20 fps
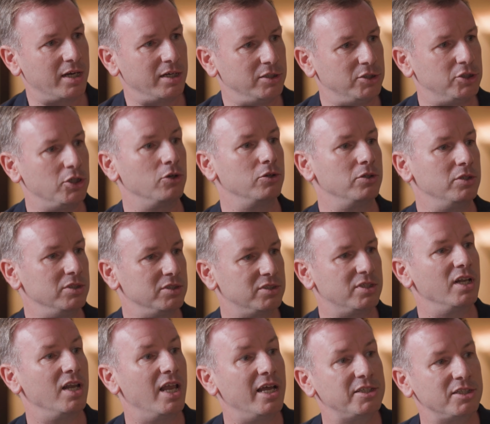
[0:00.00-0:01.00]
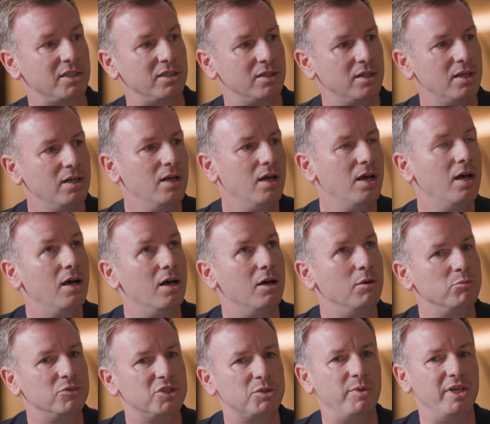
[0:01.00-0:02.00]
kind of joins the leisure
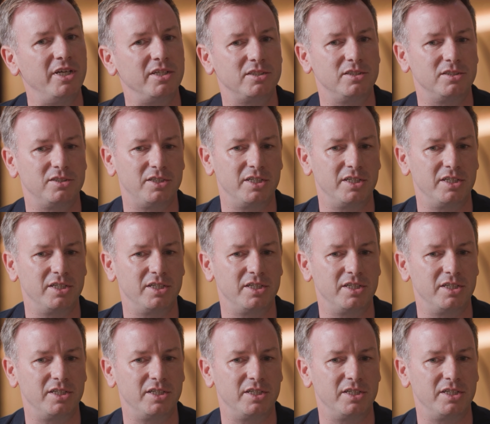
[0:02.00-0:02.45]
spaces